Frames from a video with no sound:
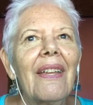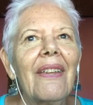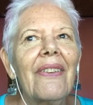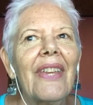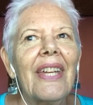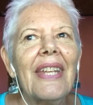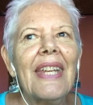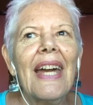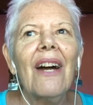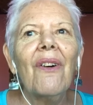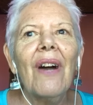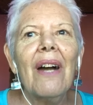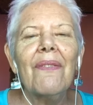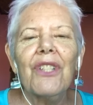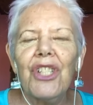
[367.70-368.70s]
they now
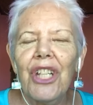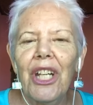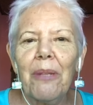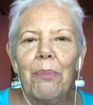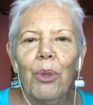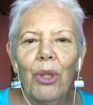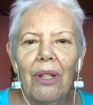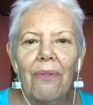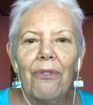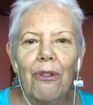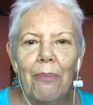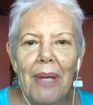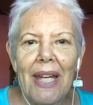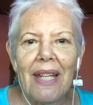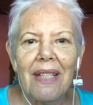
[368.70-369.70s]
have a checkpoint for
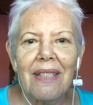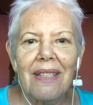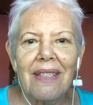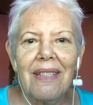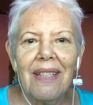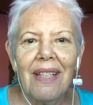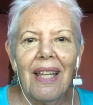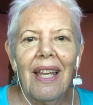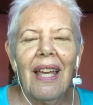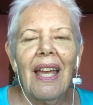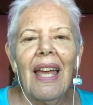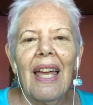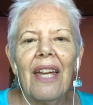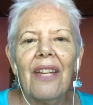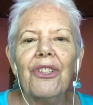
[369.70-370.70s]
masks,
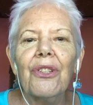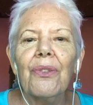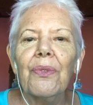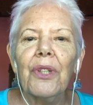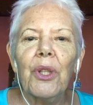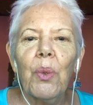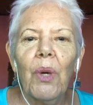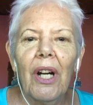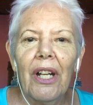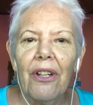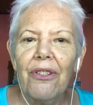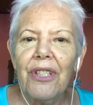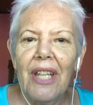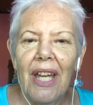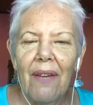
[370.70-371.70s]
and you're
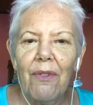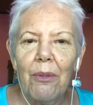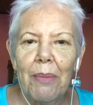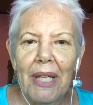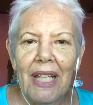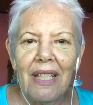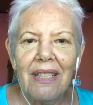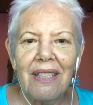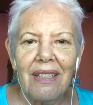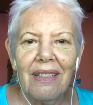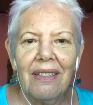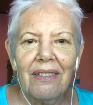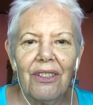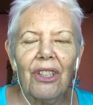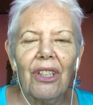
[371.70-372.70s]
required to have a mask
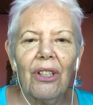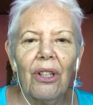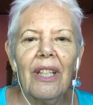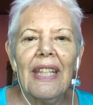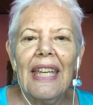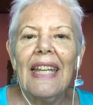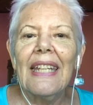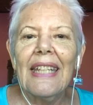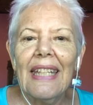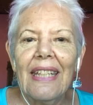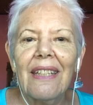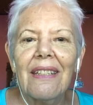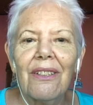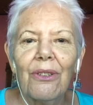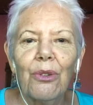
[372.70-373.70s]
to get
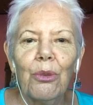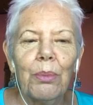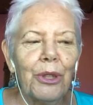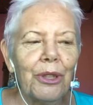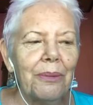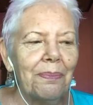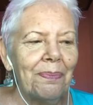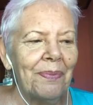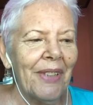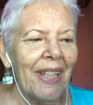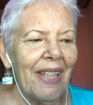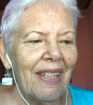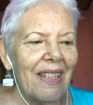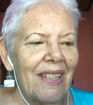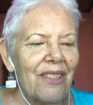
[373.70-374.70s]
into Ubud.
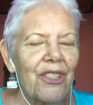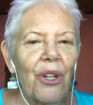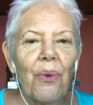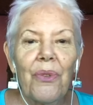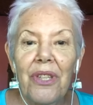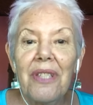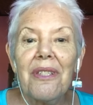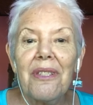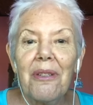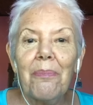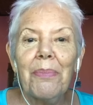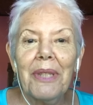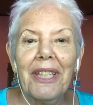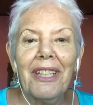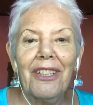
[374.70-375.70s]
So this is a
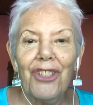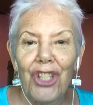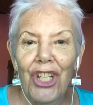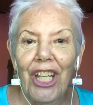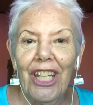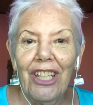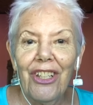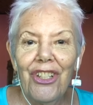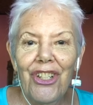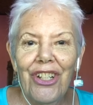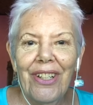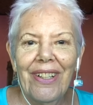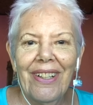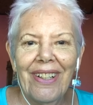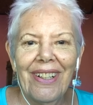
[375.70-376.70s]
big change.
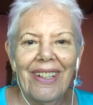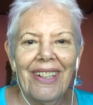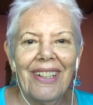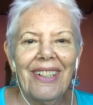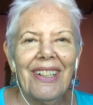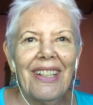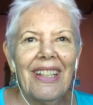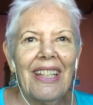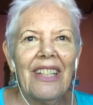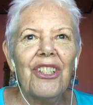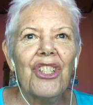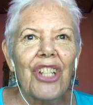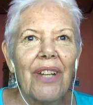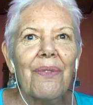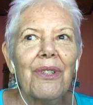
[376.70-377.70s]
In
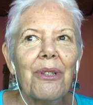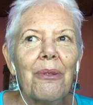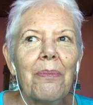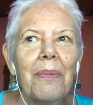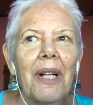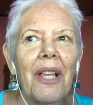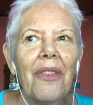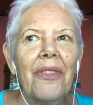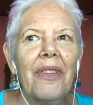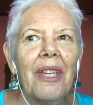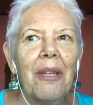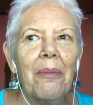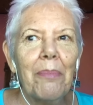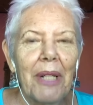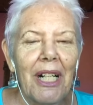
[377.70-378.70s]
general,
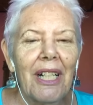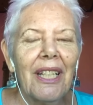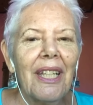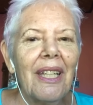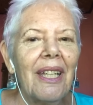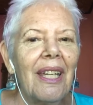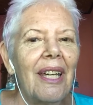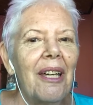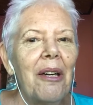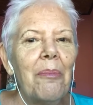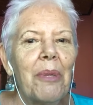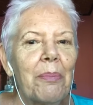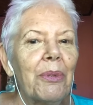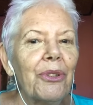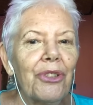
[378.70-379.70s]
in Bali,
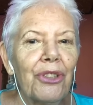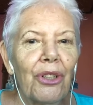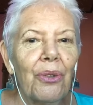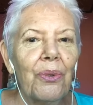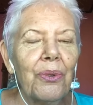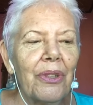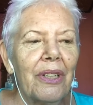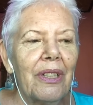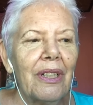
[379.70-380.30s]
people don't